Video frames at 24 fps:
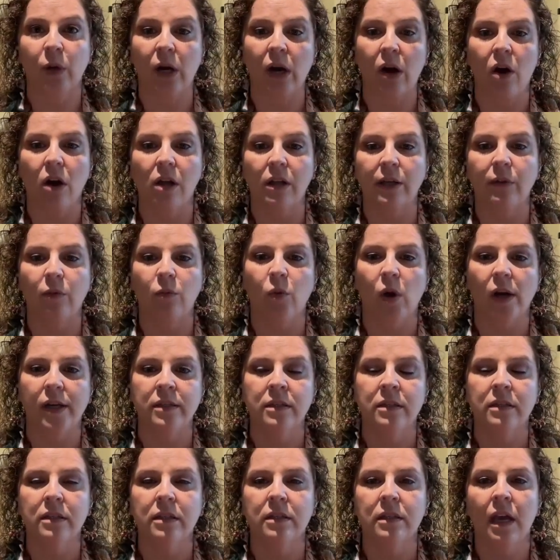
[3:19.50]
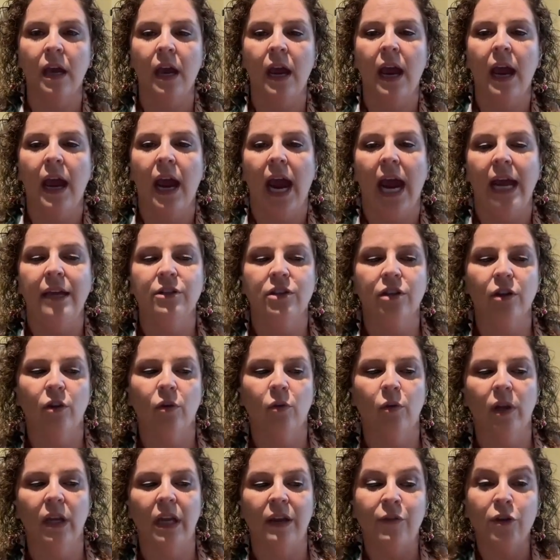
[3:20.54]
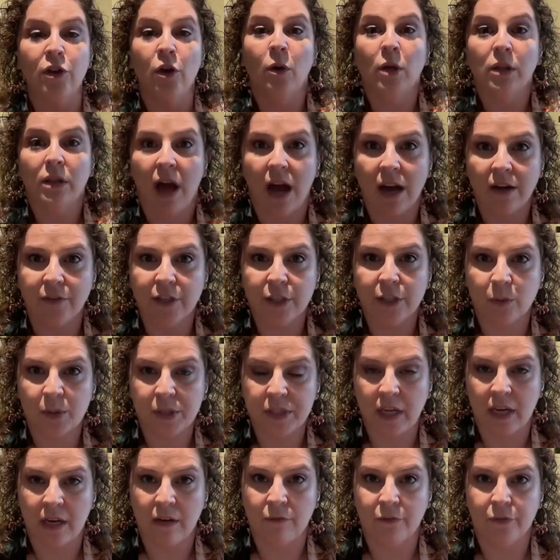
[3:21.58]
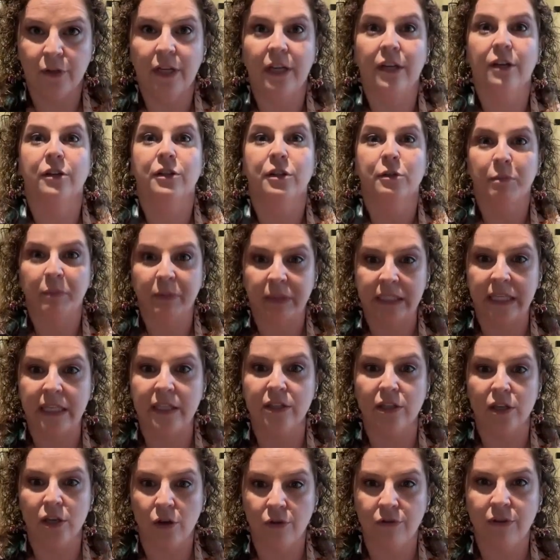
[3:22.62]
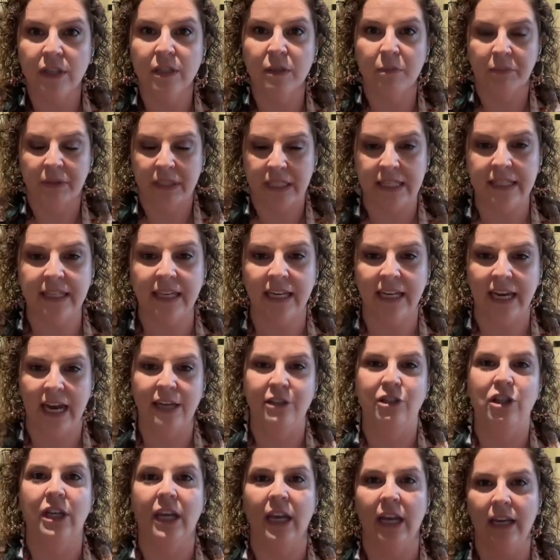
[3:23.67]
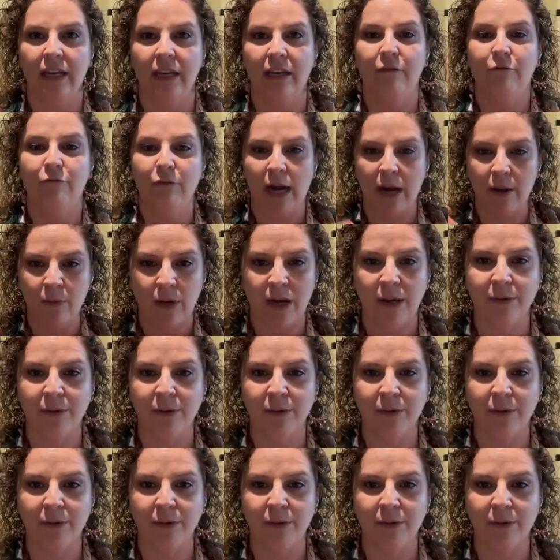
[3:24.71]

everywhere all at once. And so, even though a lot of us were saying for years, please know this, please get educated, right?